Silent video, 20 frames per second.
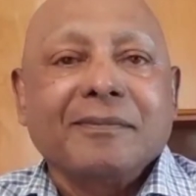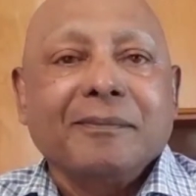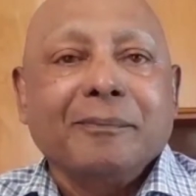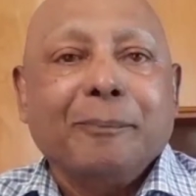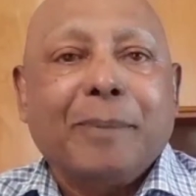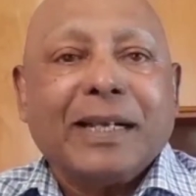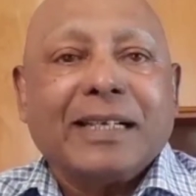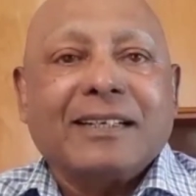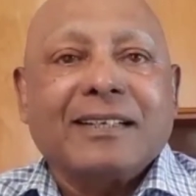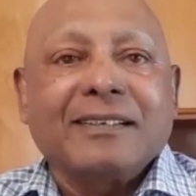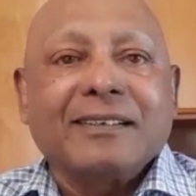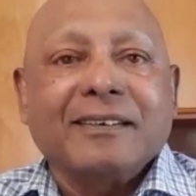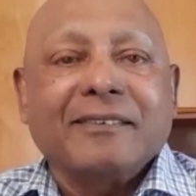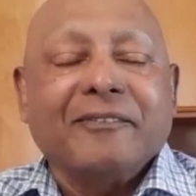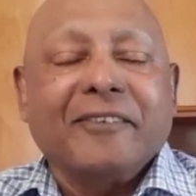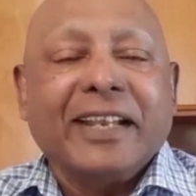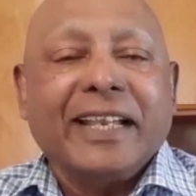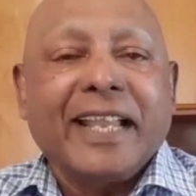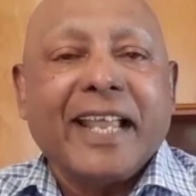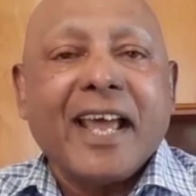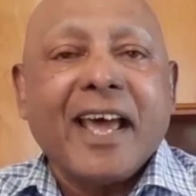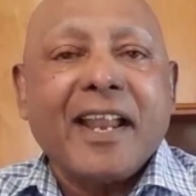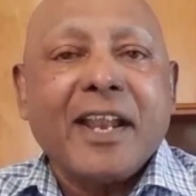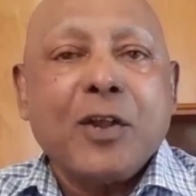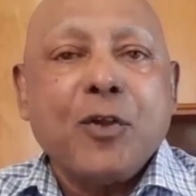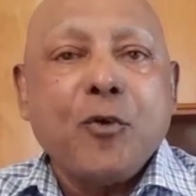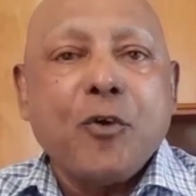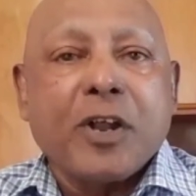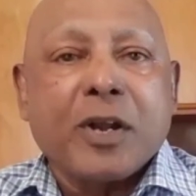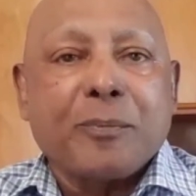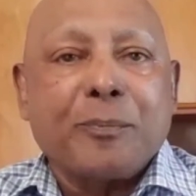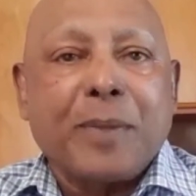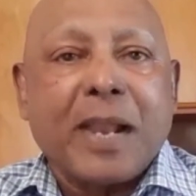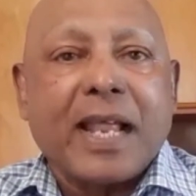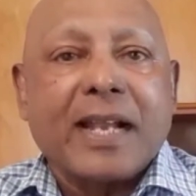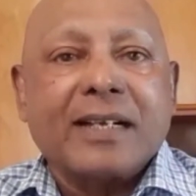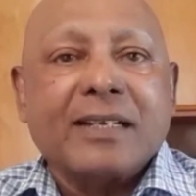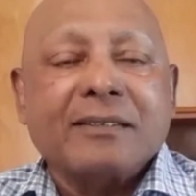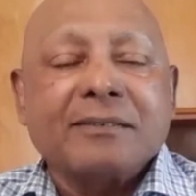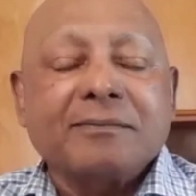But when they are in your
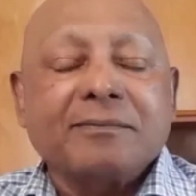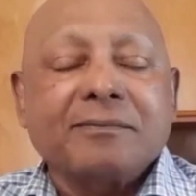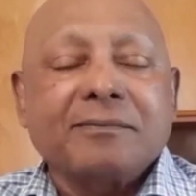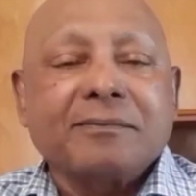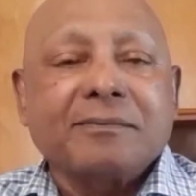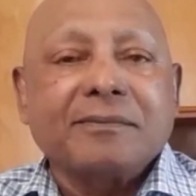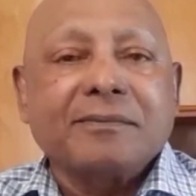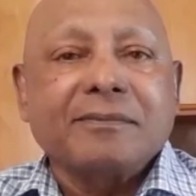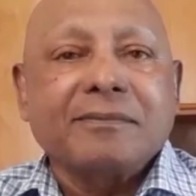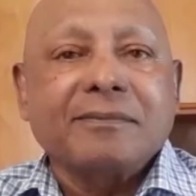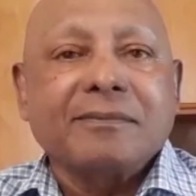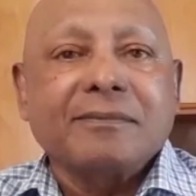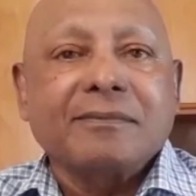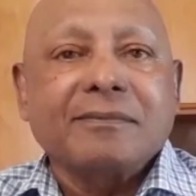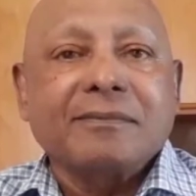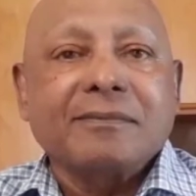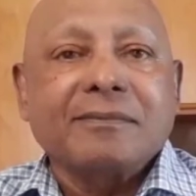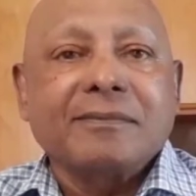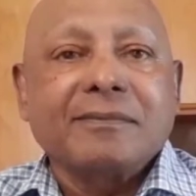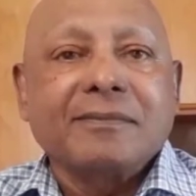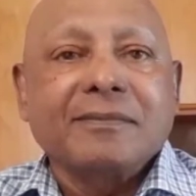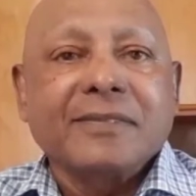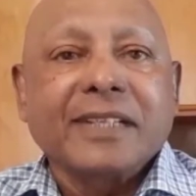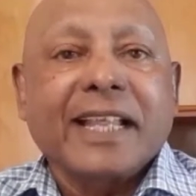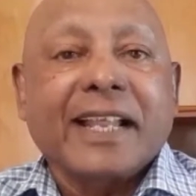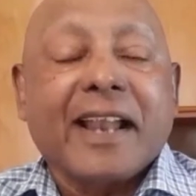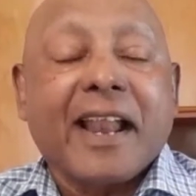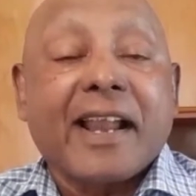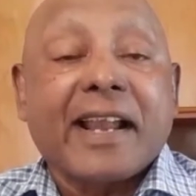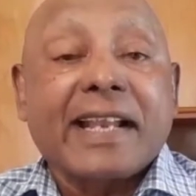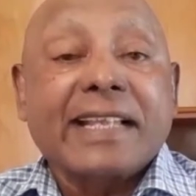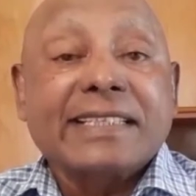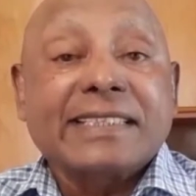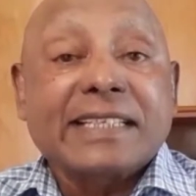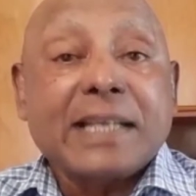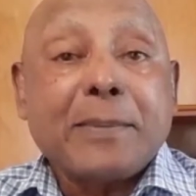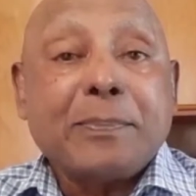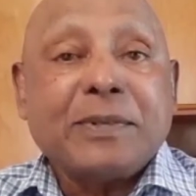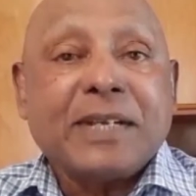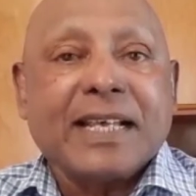blood, there are
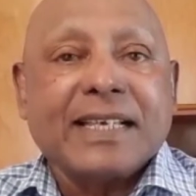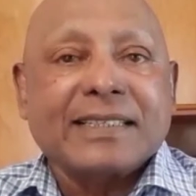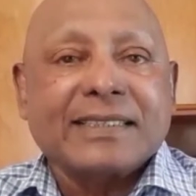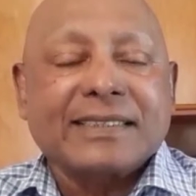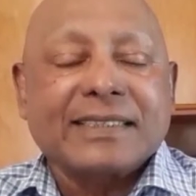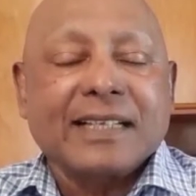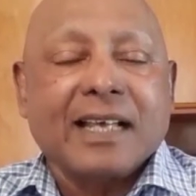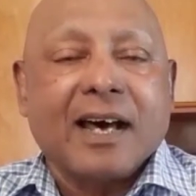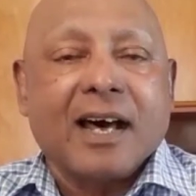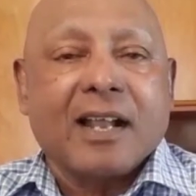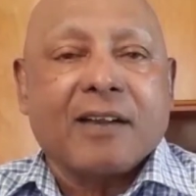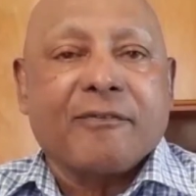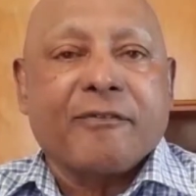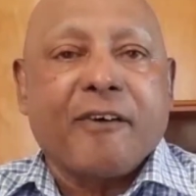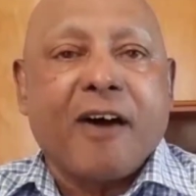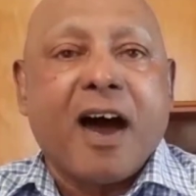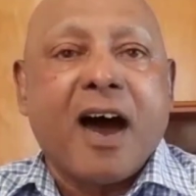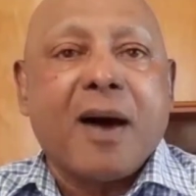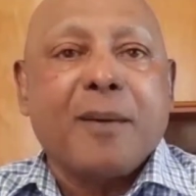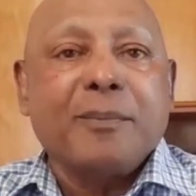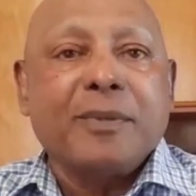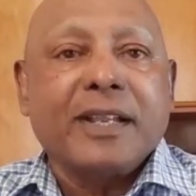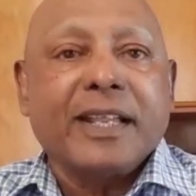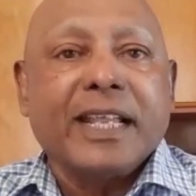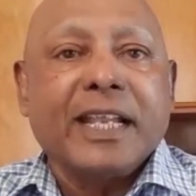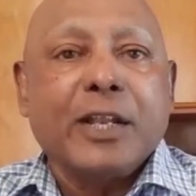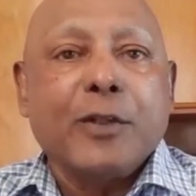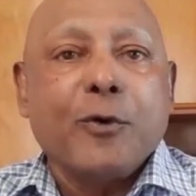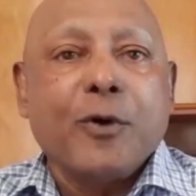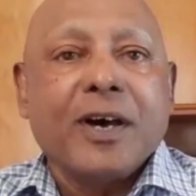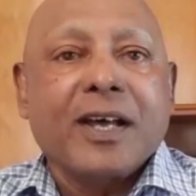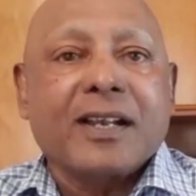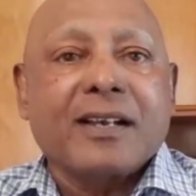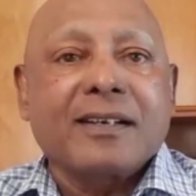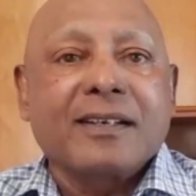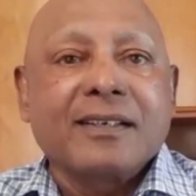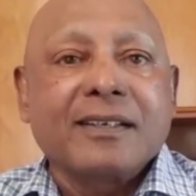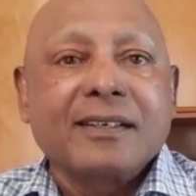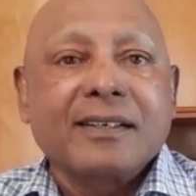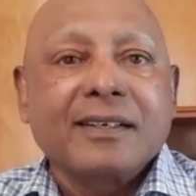receptors are formed in
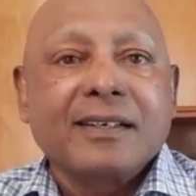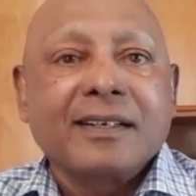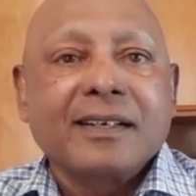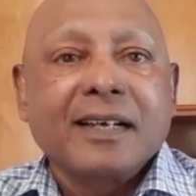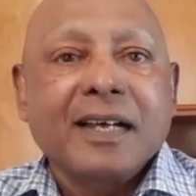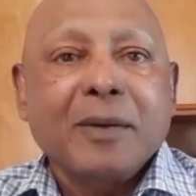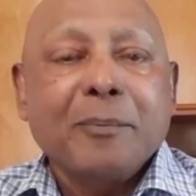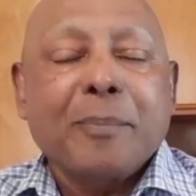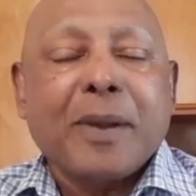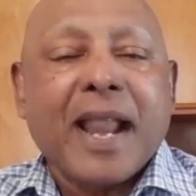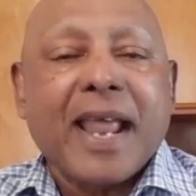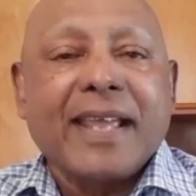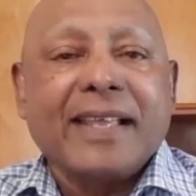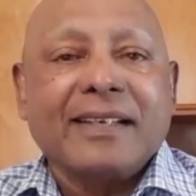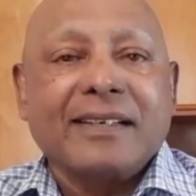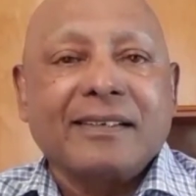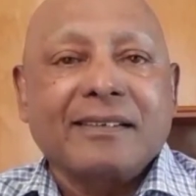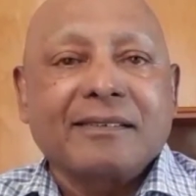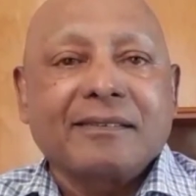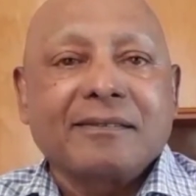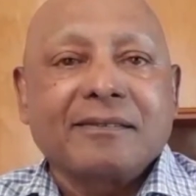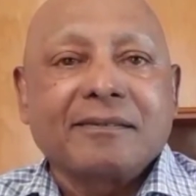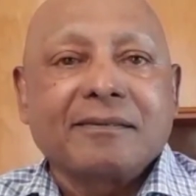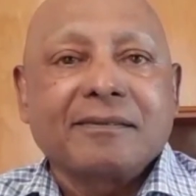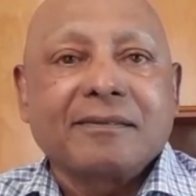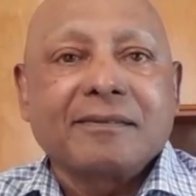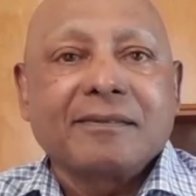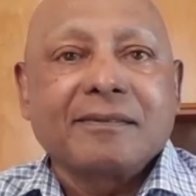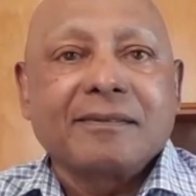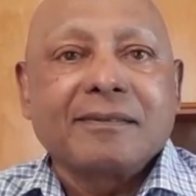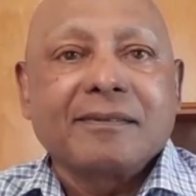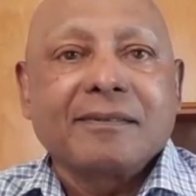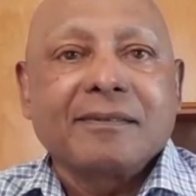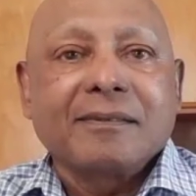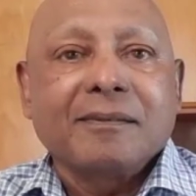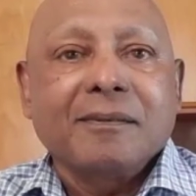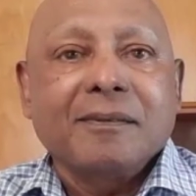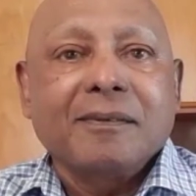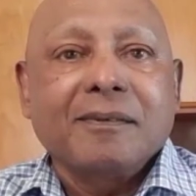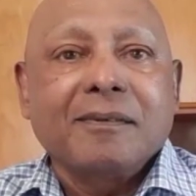your brain.
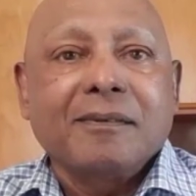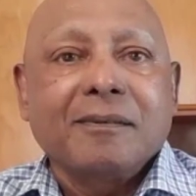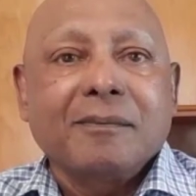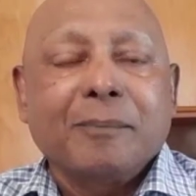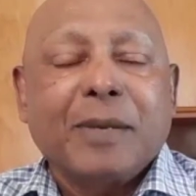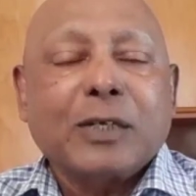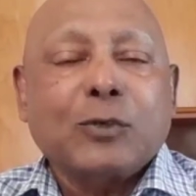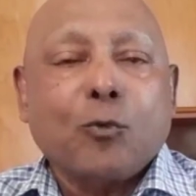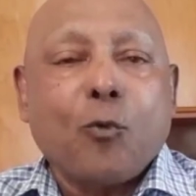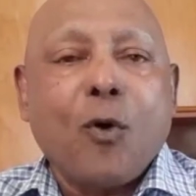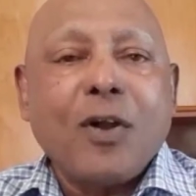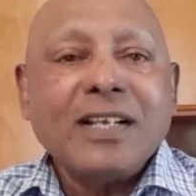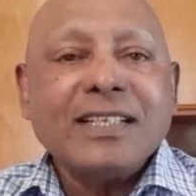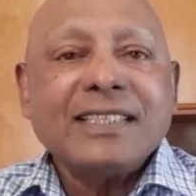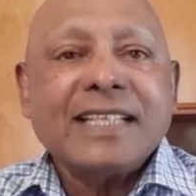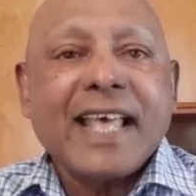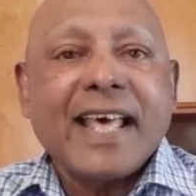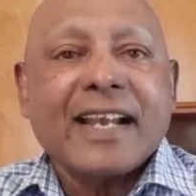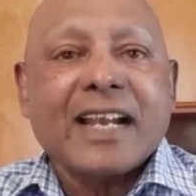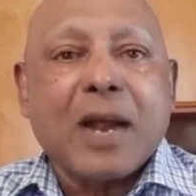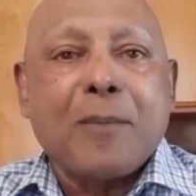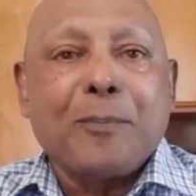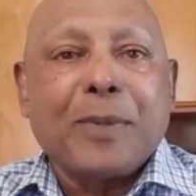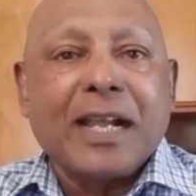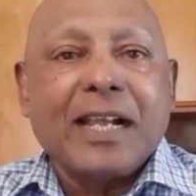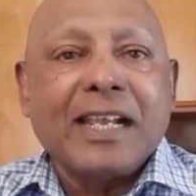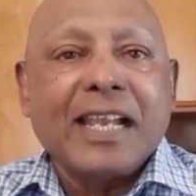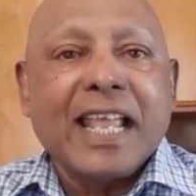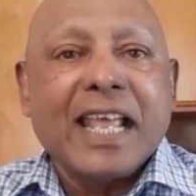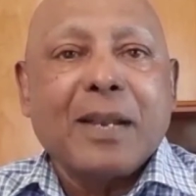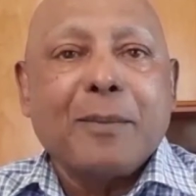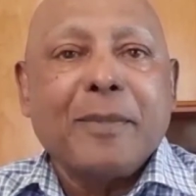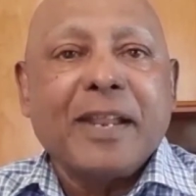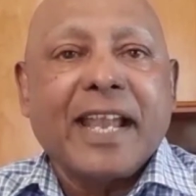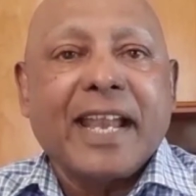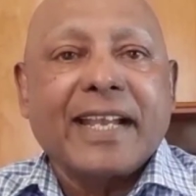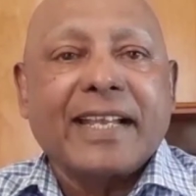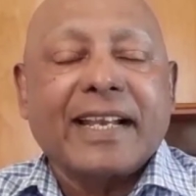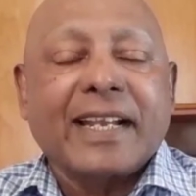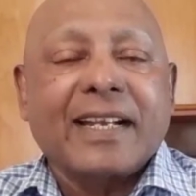But once they are completely
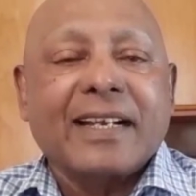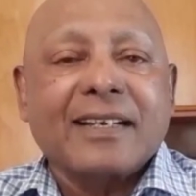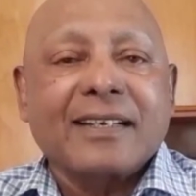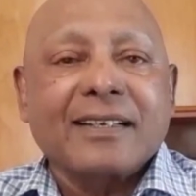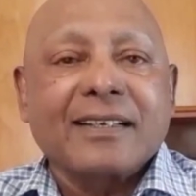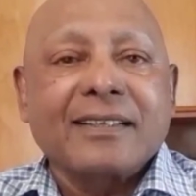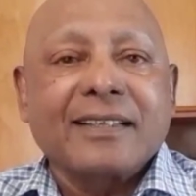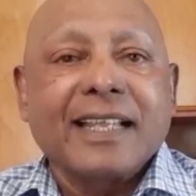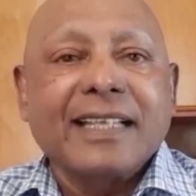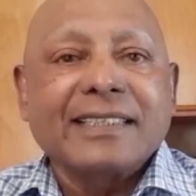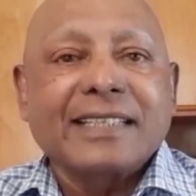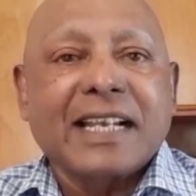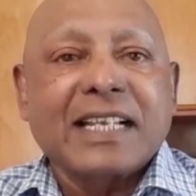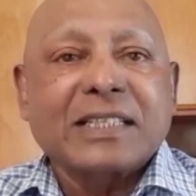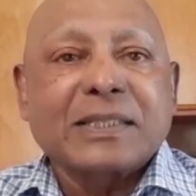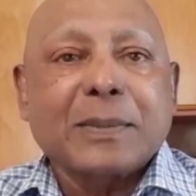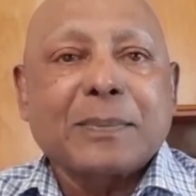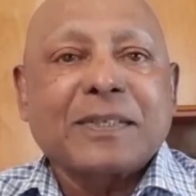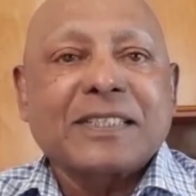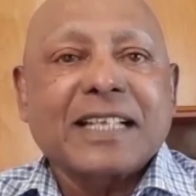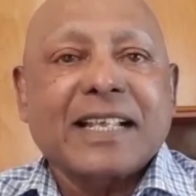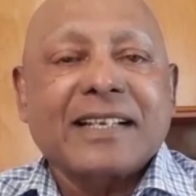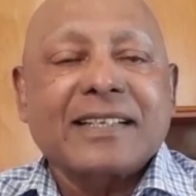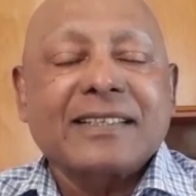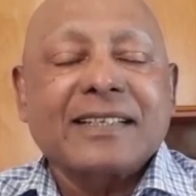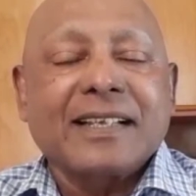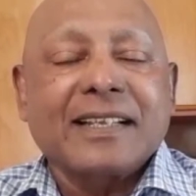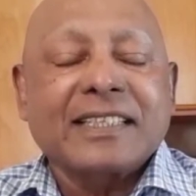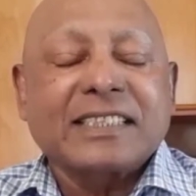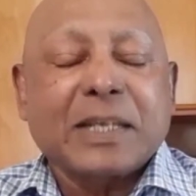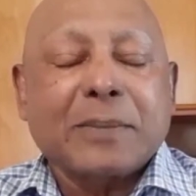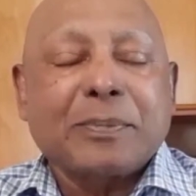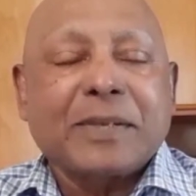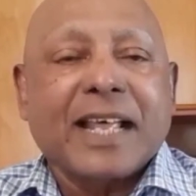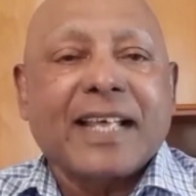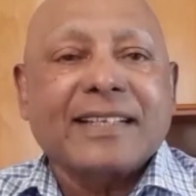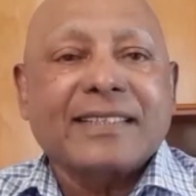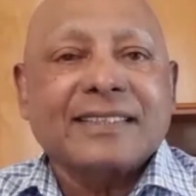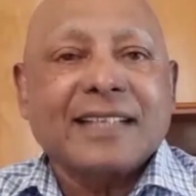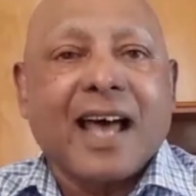eliminated, these
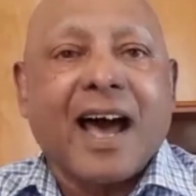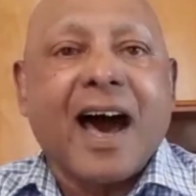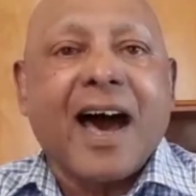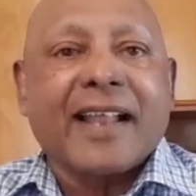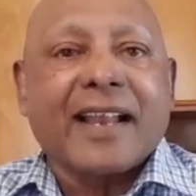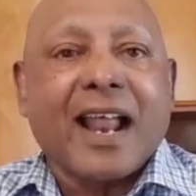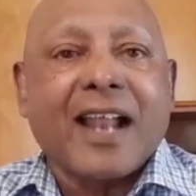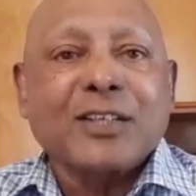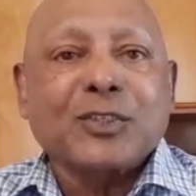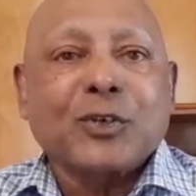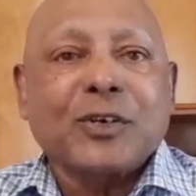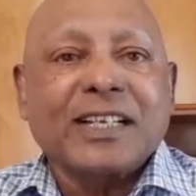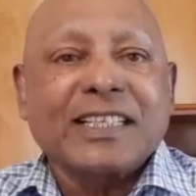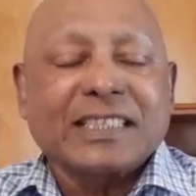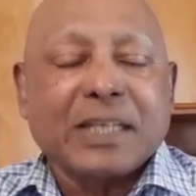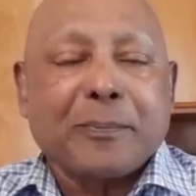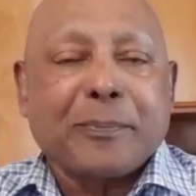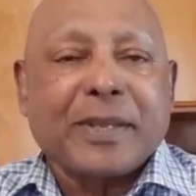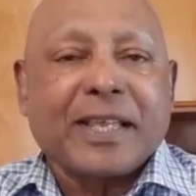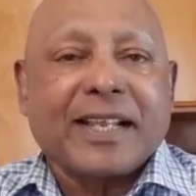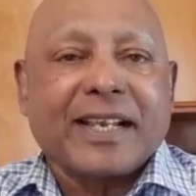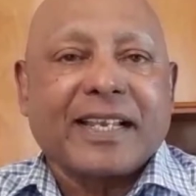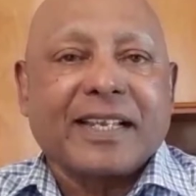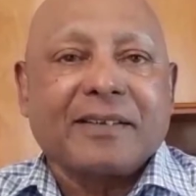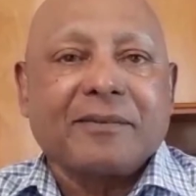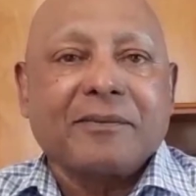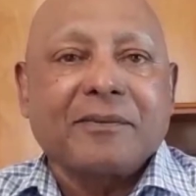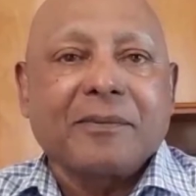receptors are also disappearing.